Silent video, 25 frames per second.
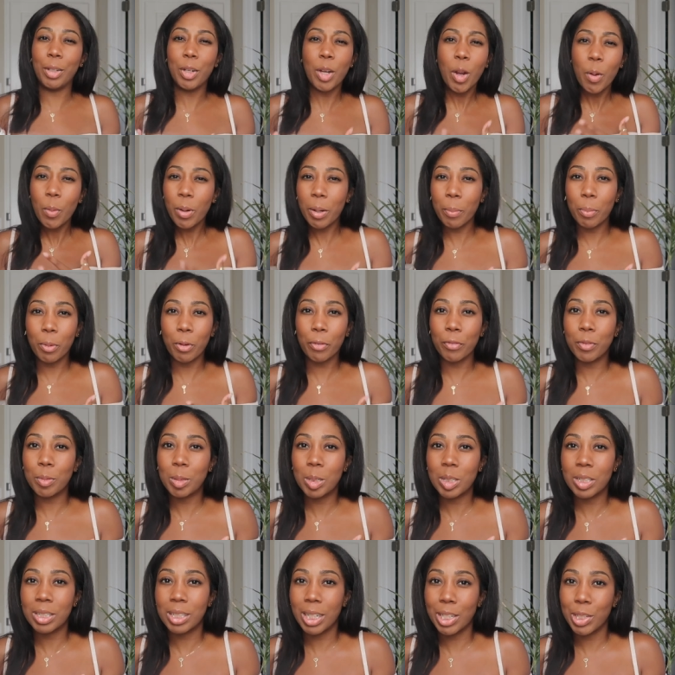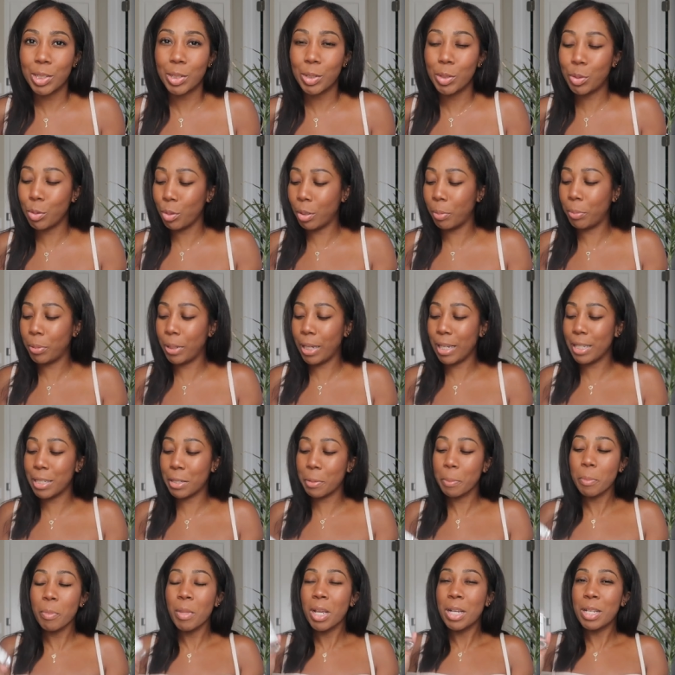You know when a perfume just takes you to a place?
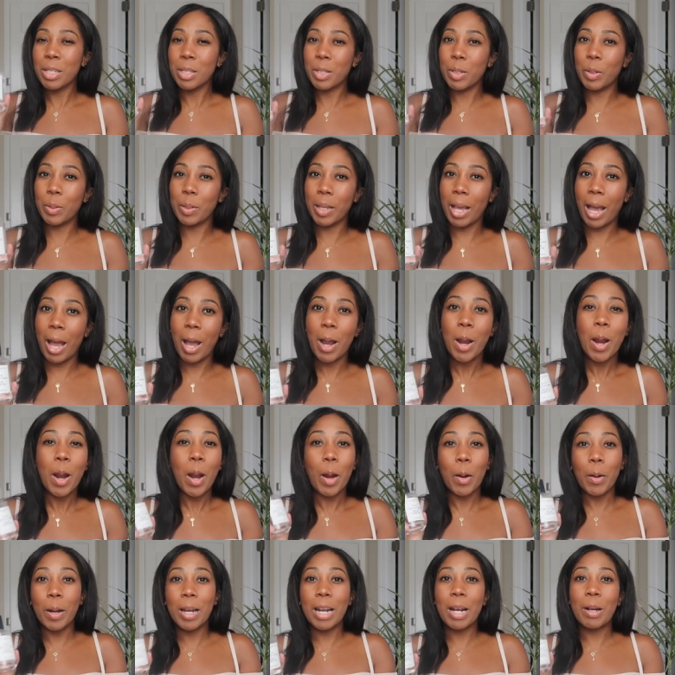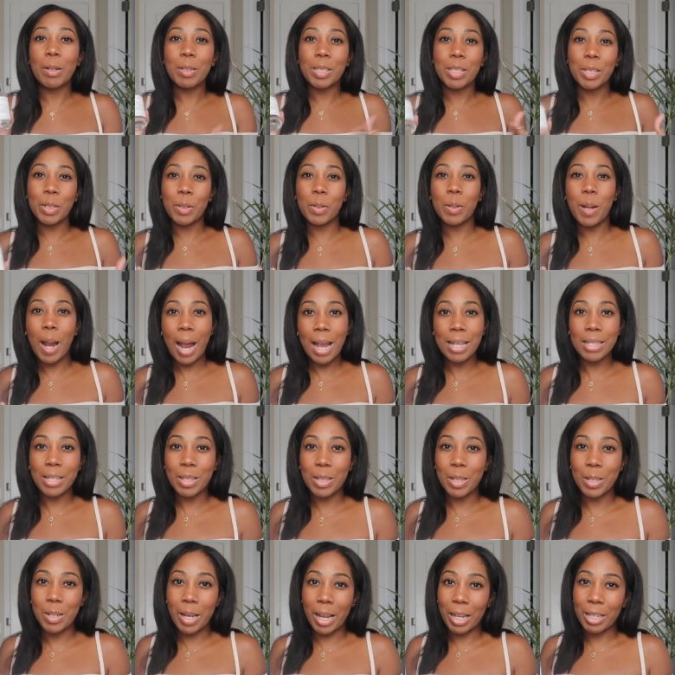So yeah. All right, I'll see you guys
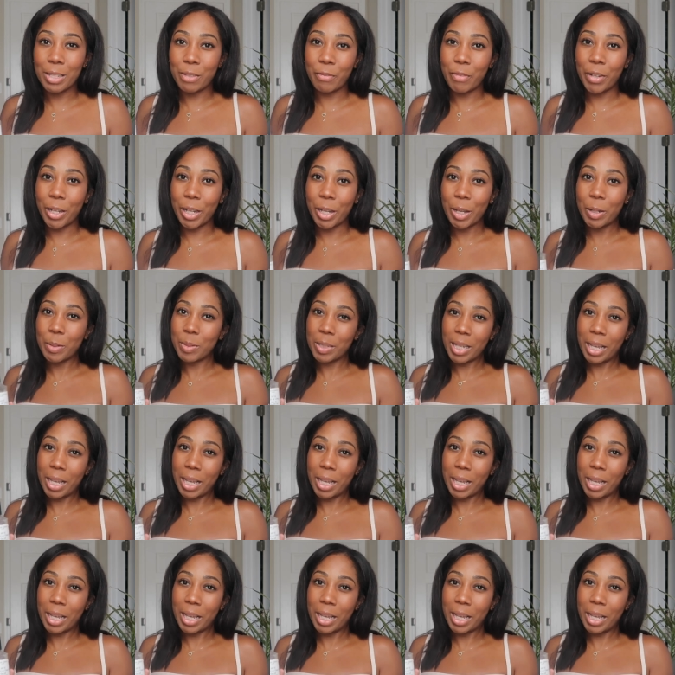in the next video.